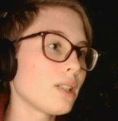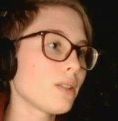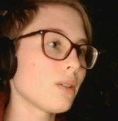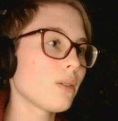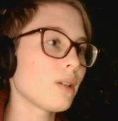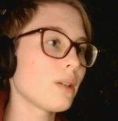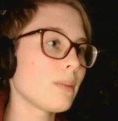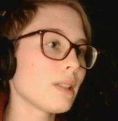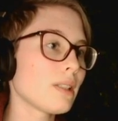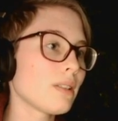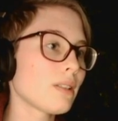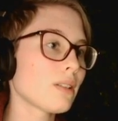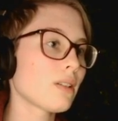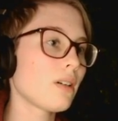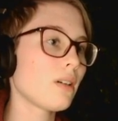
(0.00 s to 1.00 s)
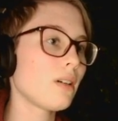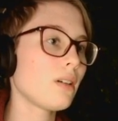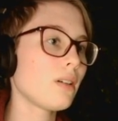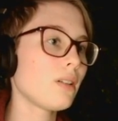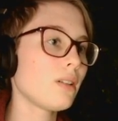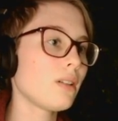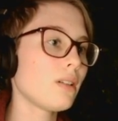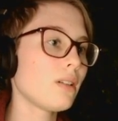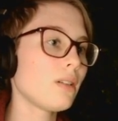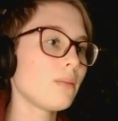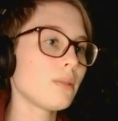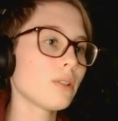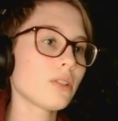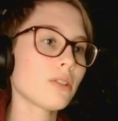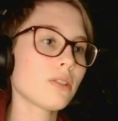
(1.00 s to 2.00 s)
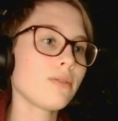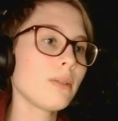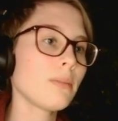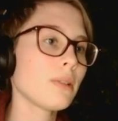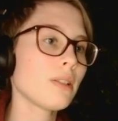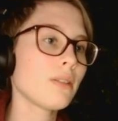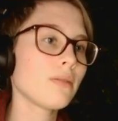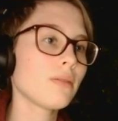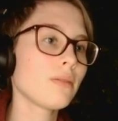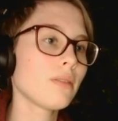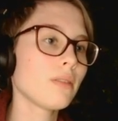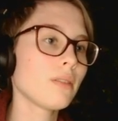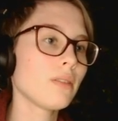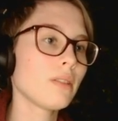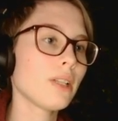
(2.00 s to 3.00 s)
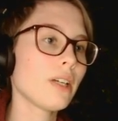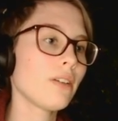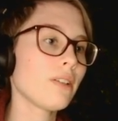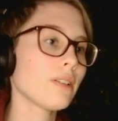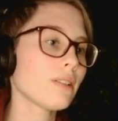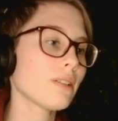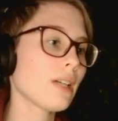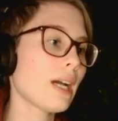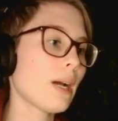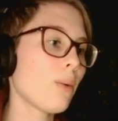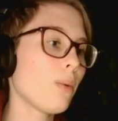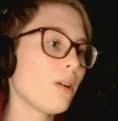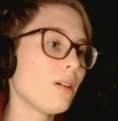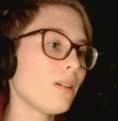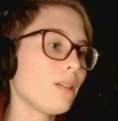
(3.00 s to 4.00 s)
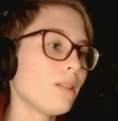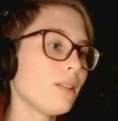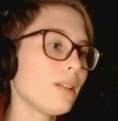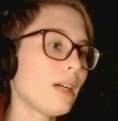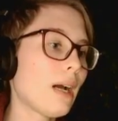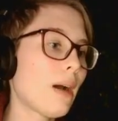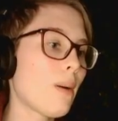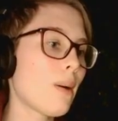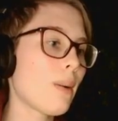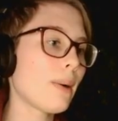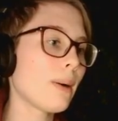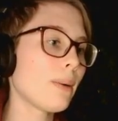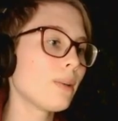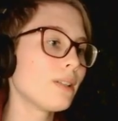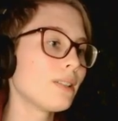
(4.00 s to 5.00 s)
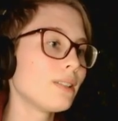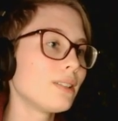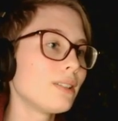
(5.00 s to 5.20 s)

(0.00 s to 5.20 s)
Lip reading: 0 enemies in this column. Let's just flip stuff. There it is. Ow. Ow, ow, ow.